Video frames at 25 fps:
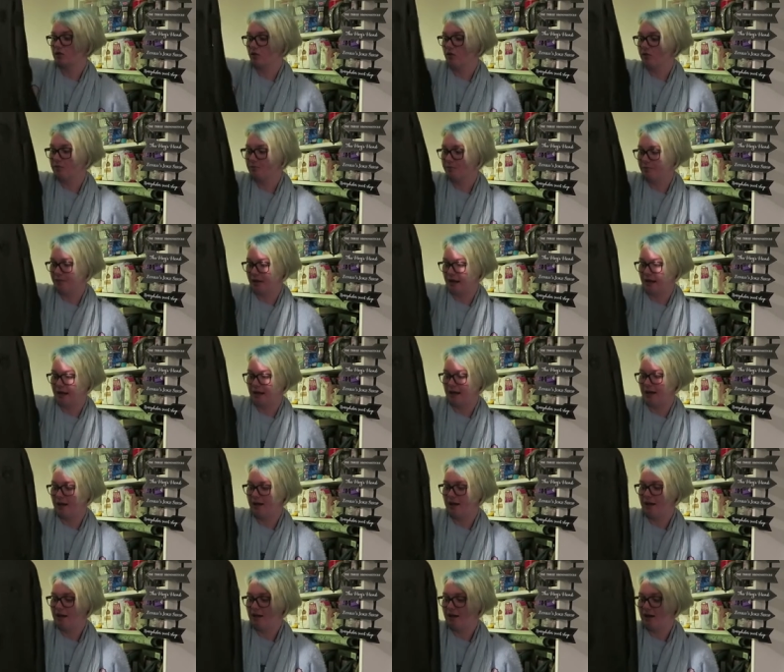it's on me
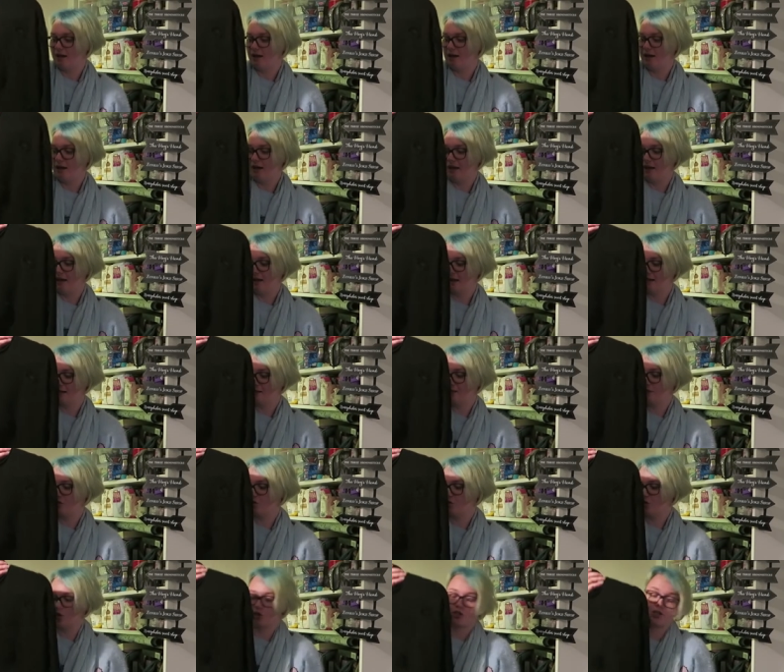
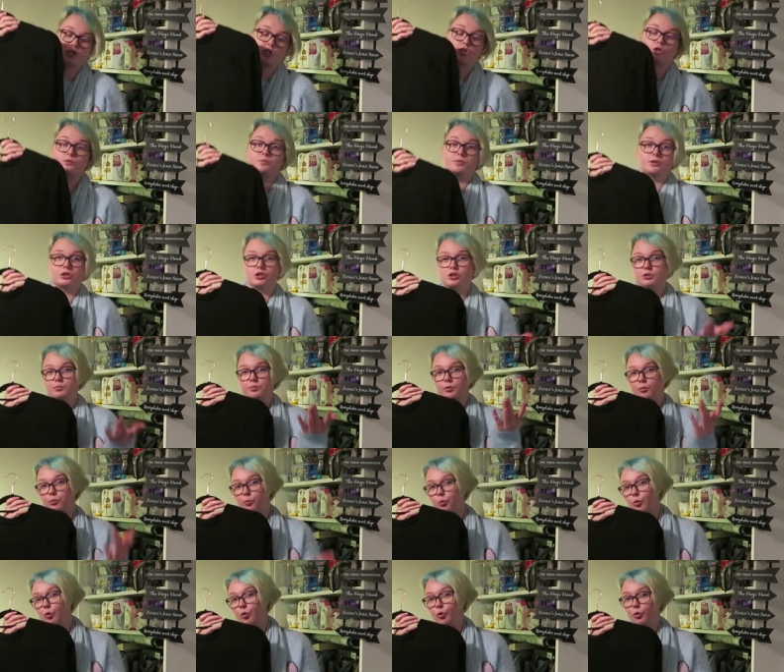it's just super, super
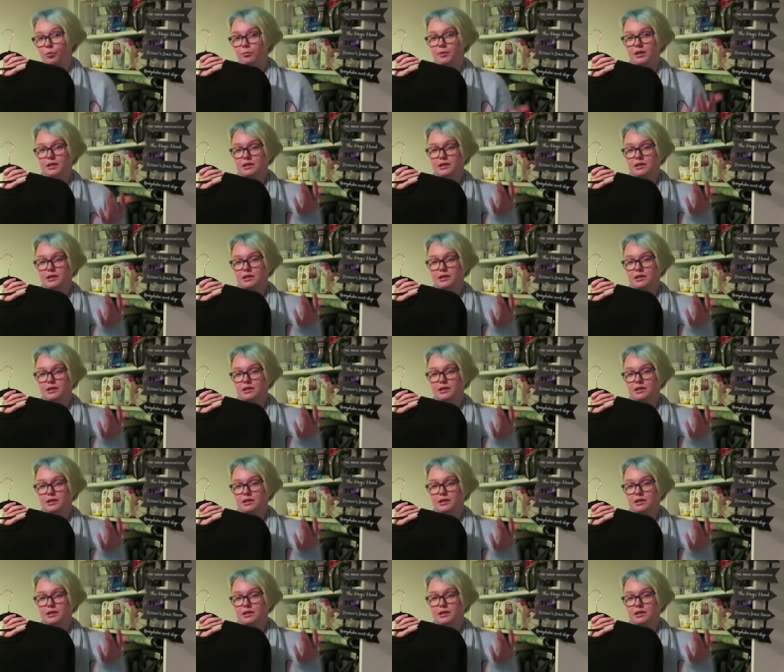warm.